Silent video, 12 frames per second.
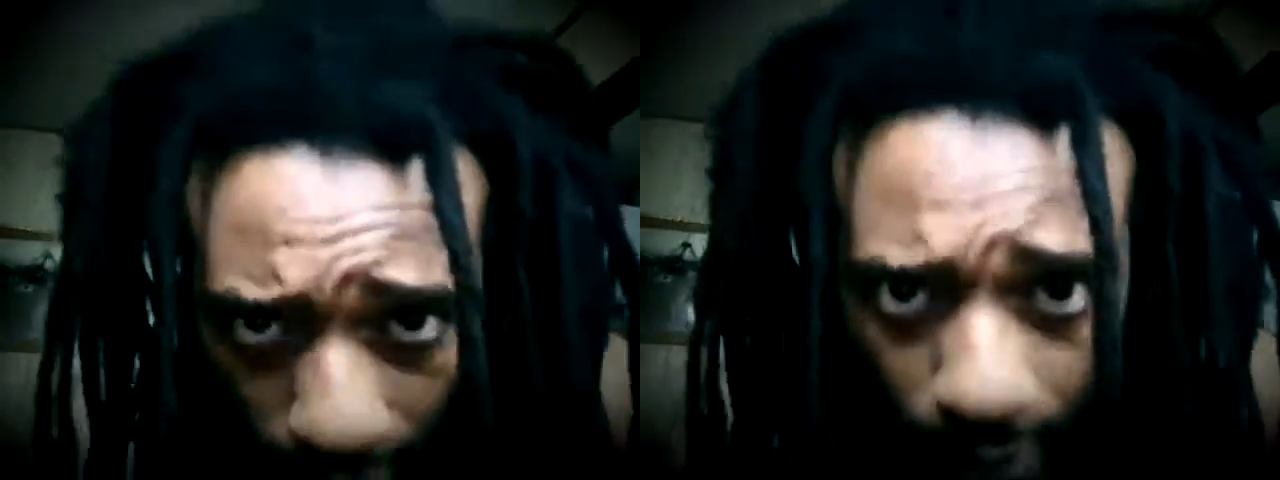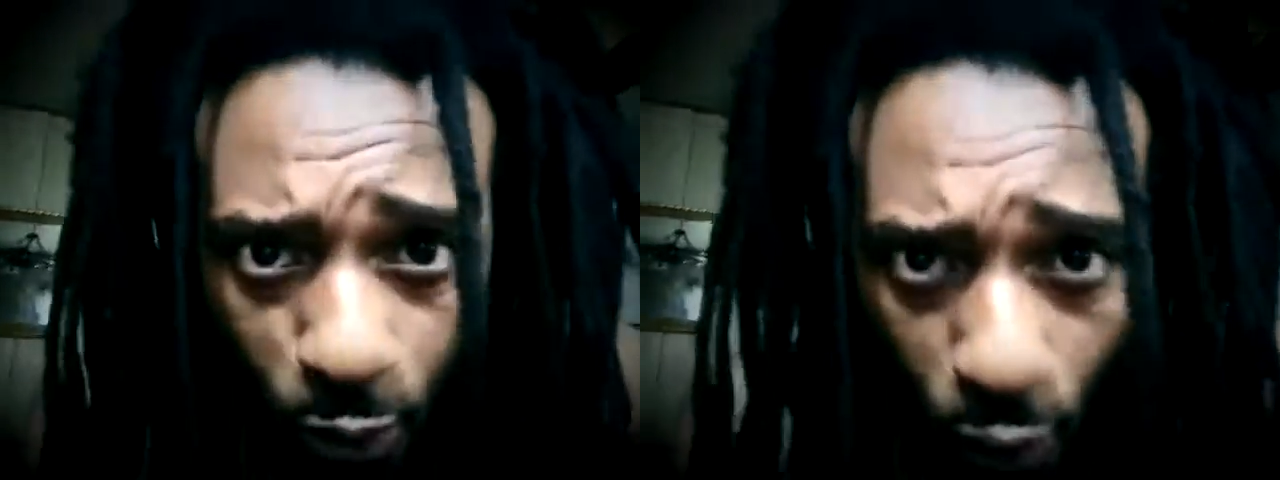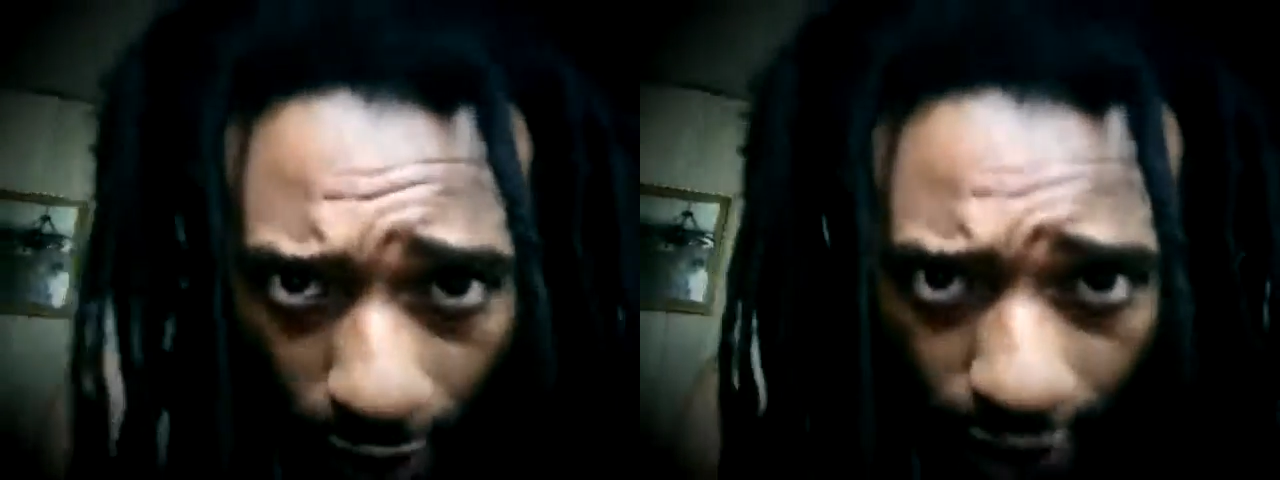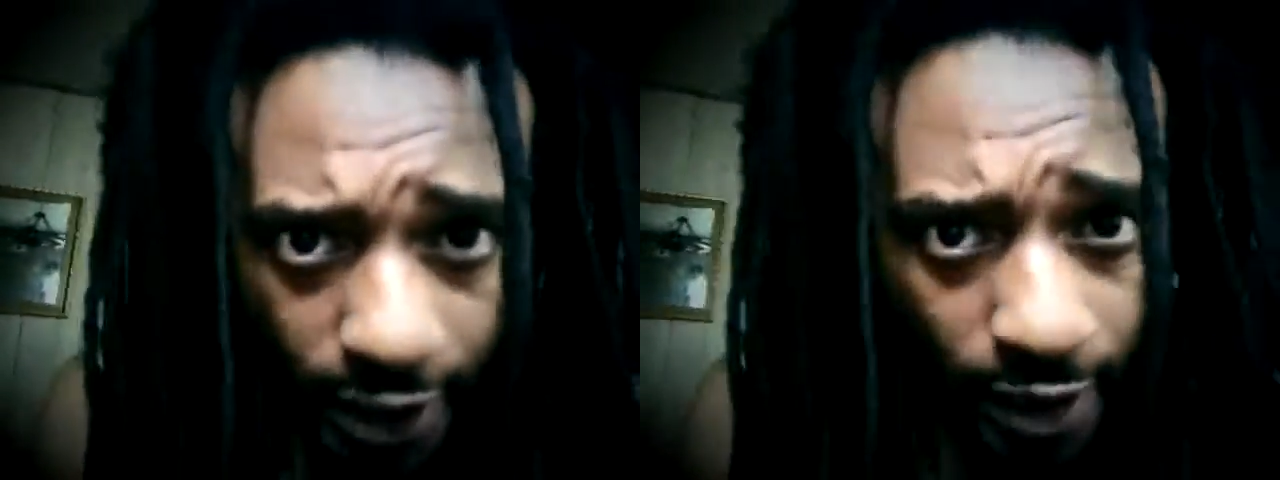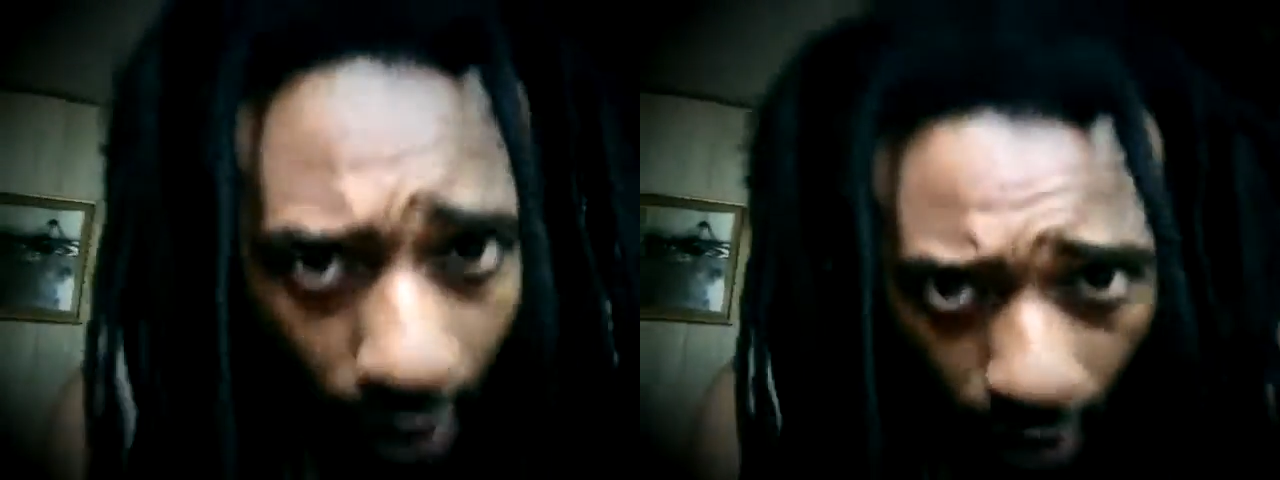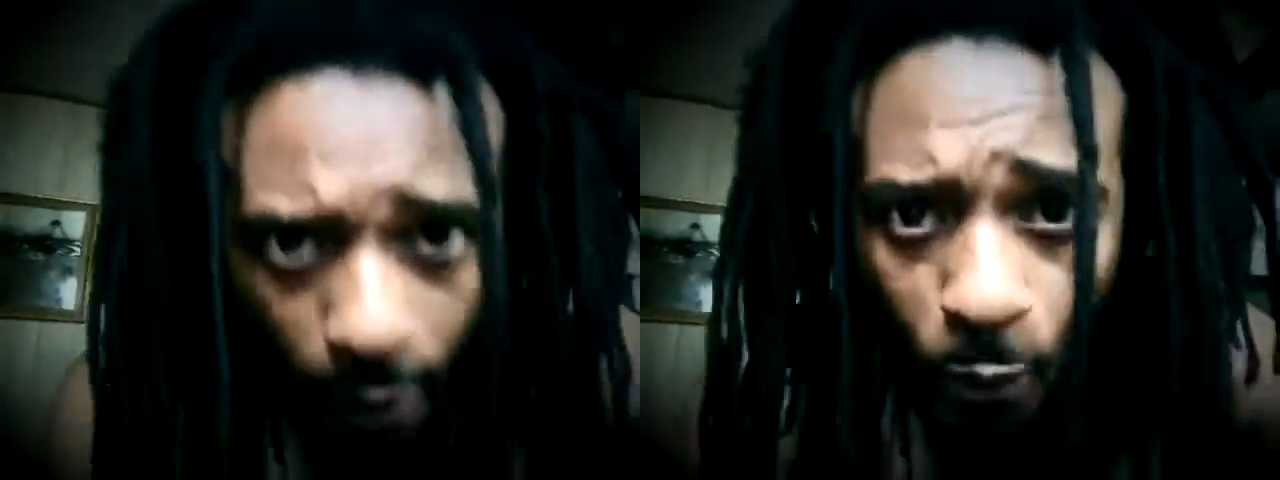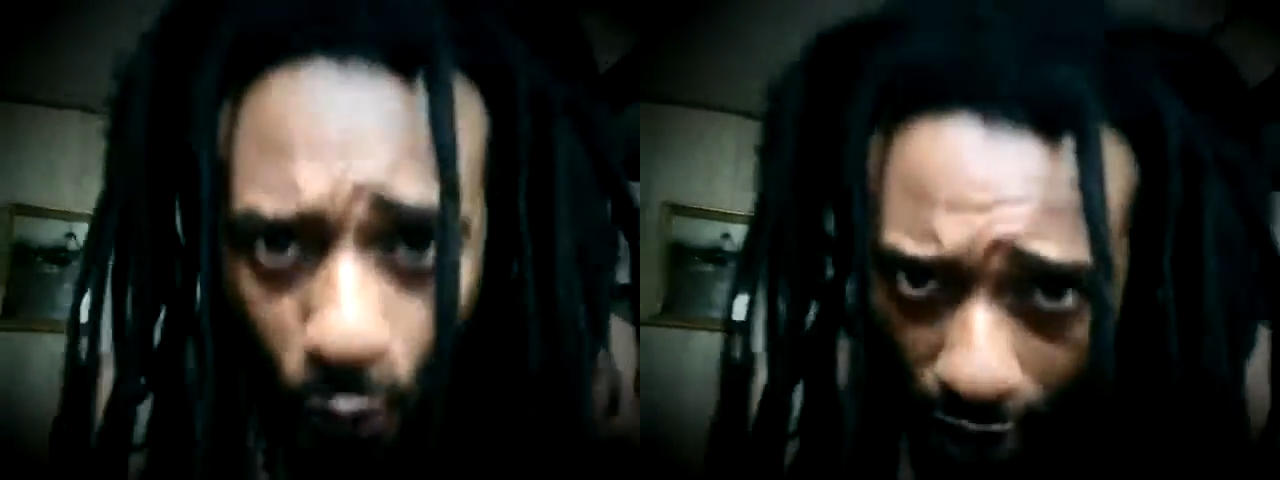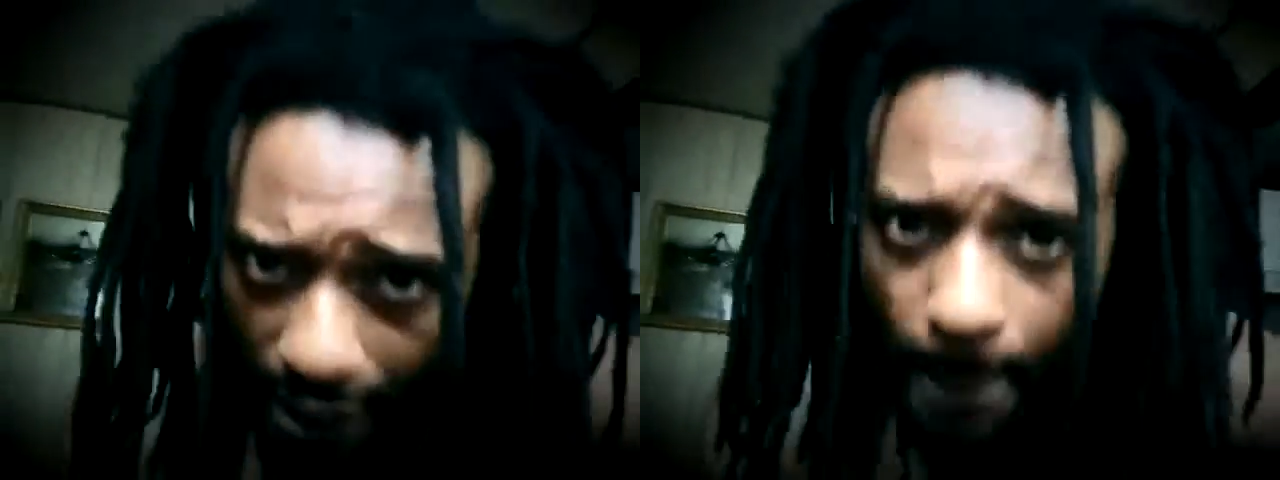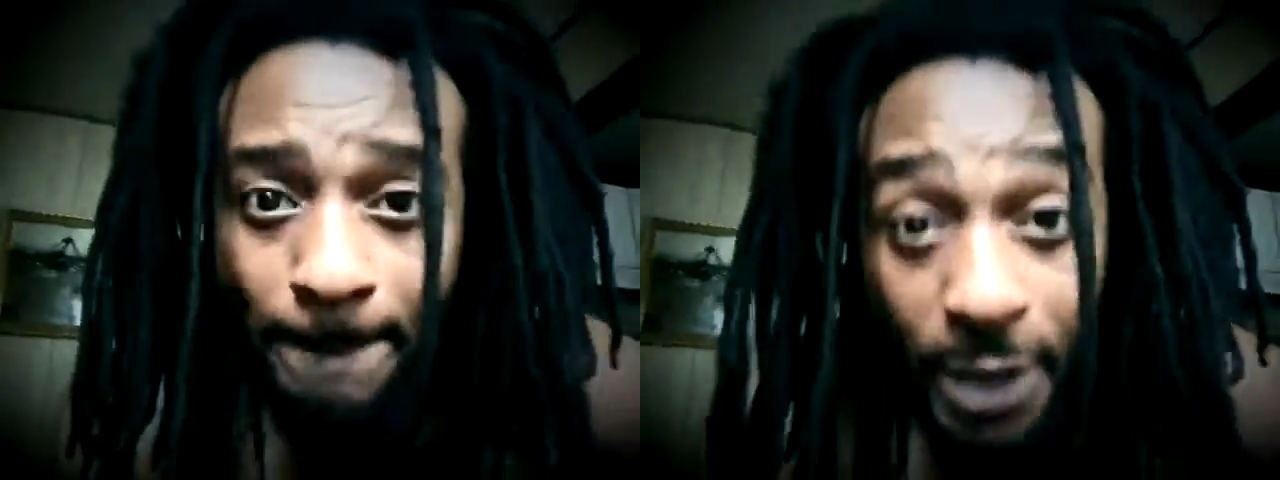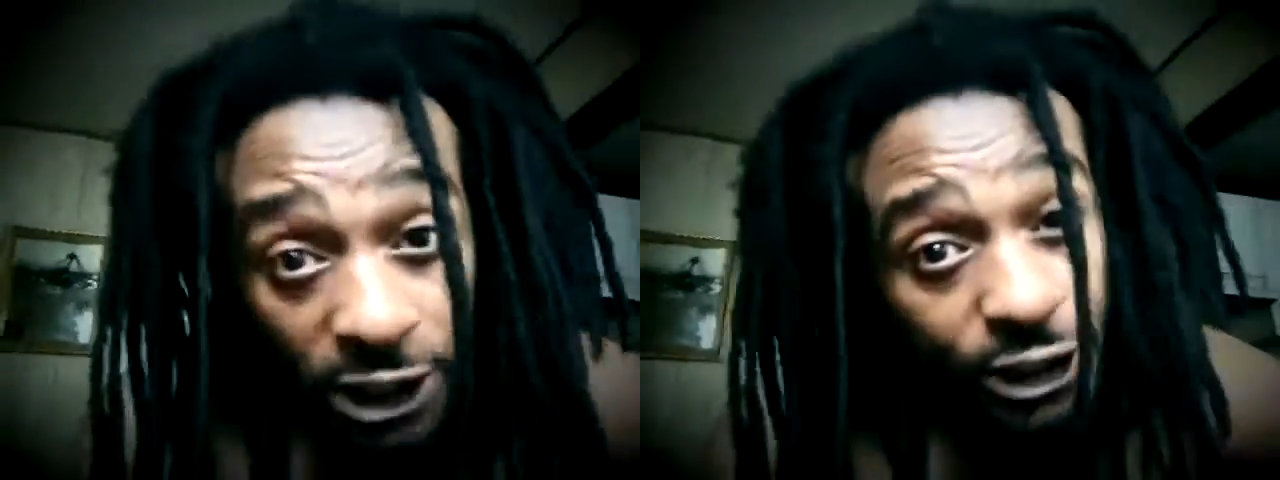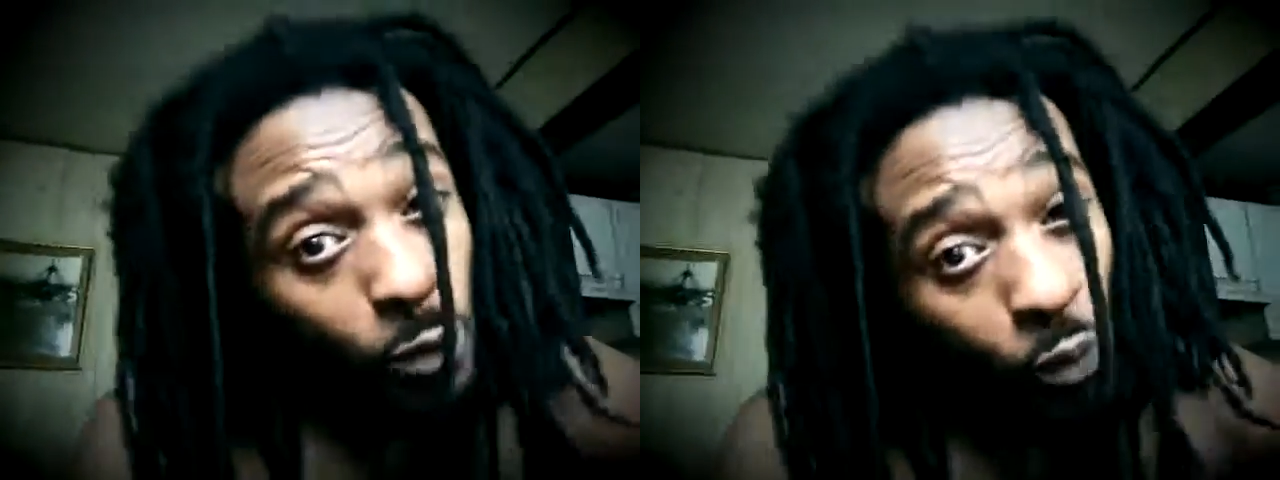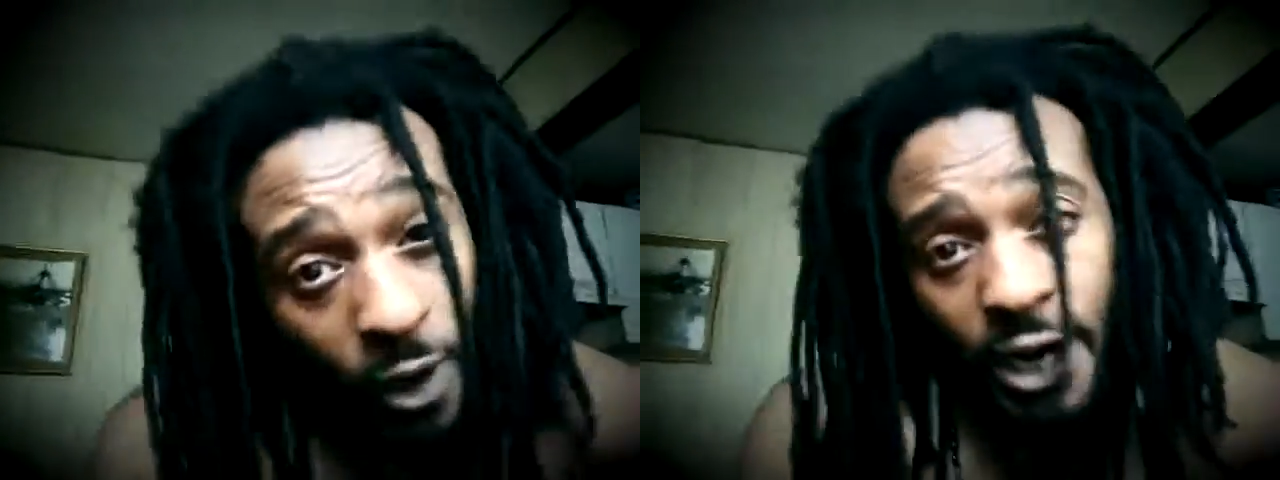I'm ready. I'm ready. Bitch,
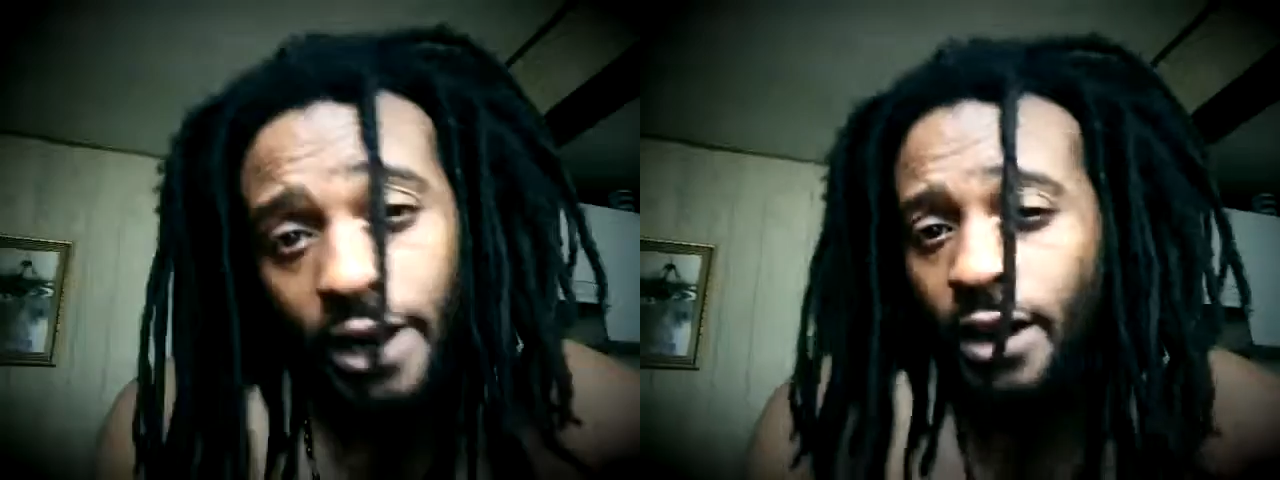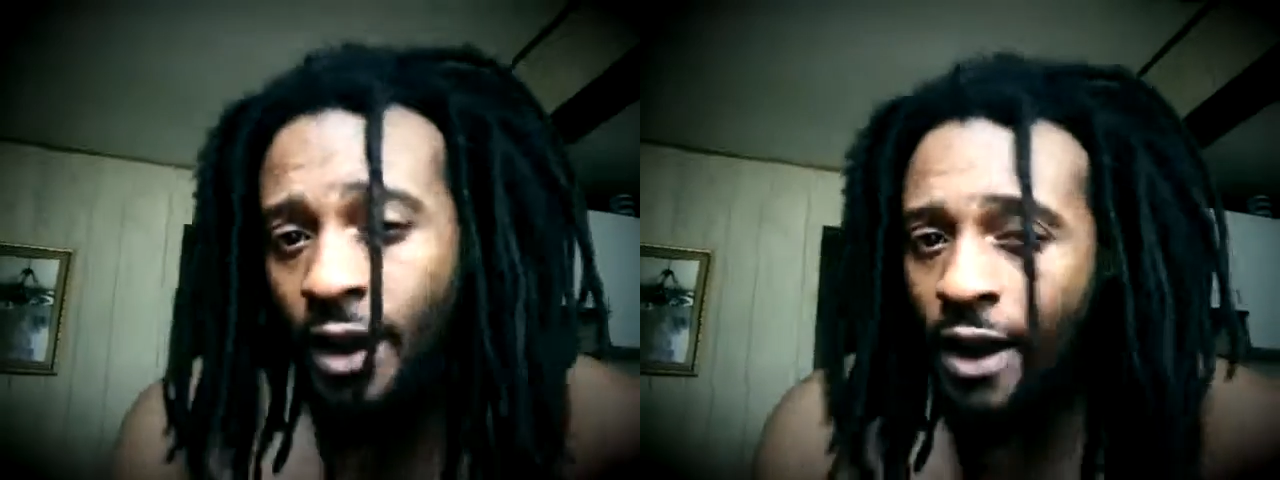I'm ready.